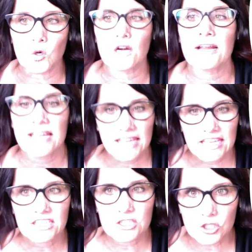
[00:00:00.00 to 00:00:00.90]
for
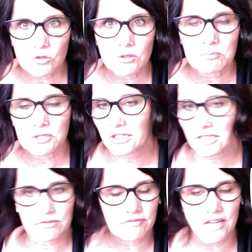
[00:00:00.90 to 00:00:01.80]
in a new
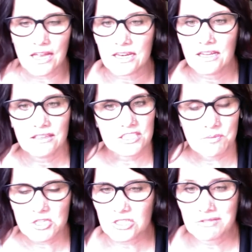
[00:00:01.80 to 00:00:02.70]
employee. We've got,
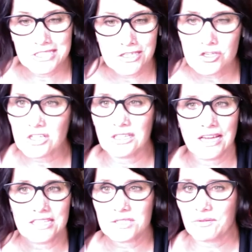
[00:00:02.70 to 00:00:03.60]
especially with digital
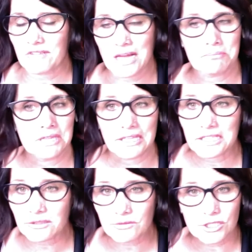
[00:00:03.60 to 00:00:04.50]
ads, we've got
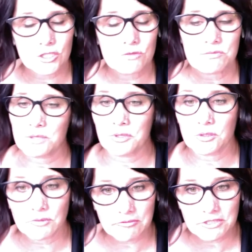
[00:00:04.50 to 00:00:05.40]
plenty of room to
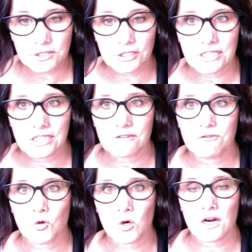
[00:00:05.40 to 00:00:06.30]
put what we're looking
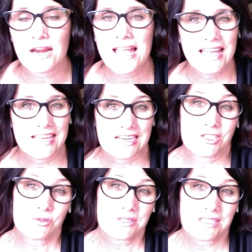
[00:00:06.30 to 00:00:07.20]
for. And
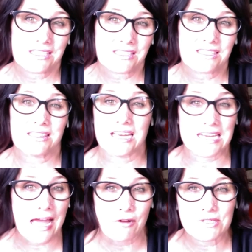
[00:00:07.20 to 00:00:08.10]
I don't think
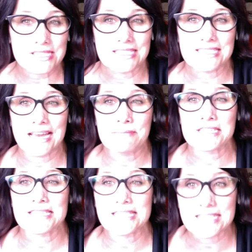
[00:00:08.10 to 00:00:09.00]
that now is the time
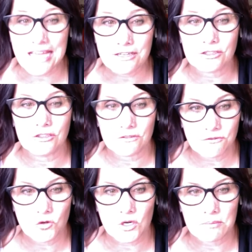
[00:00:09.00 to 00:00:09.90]
to settle
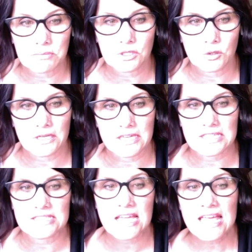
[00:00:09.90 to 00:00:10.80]
for
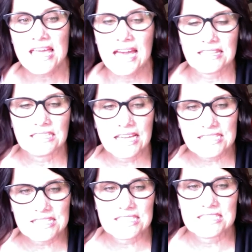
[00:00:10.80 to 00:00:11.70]
employees. And the
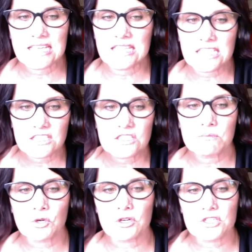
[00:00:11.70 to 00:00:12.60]
last thing is, I think it's
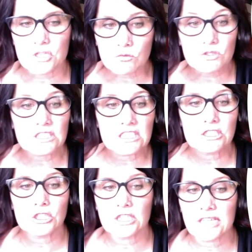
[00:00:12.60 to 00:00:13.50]
important to
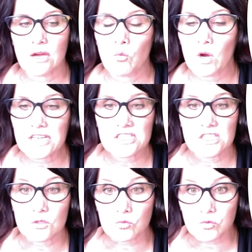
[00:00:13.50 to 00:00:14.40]
really look at what
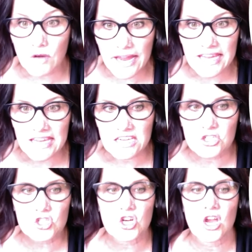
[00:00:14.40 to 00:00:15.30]
is the
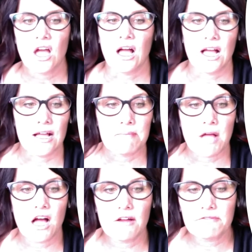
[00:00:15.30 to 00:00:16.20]
range
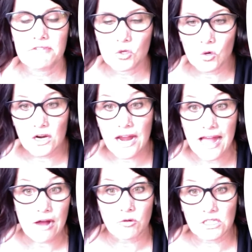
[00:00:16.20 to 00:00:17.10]
of your
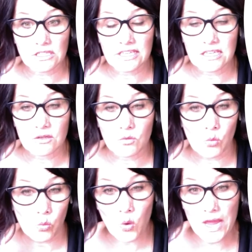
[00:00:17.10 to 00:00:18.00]
hourly
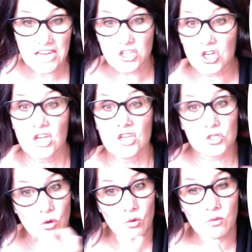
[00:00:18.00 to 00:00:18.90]
wage.
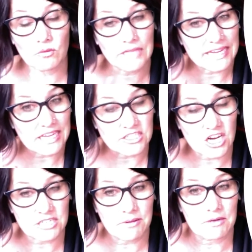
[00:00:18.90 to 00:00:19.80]
So, like I
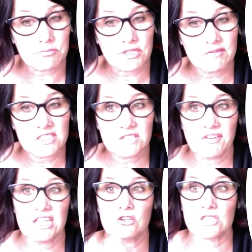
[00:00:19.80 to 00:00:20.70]
talked about in previous
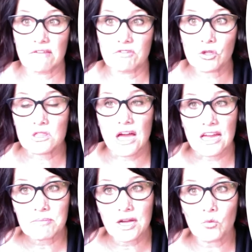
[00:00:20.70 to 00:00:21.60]
videos, have you
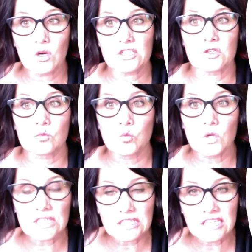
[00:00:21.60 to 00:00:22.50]
thought about what you're
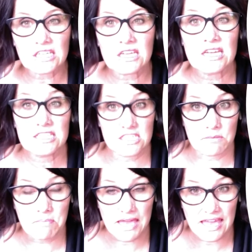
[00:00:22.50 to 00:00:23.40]
willing
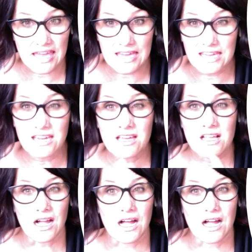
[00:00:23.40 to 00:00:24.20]
to pay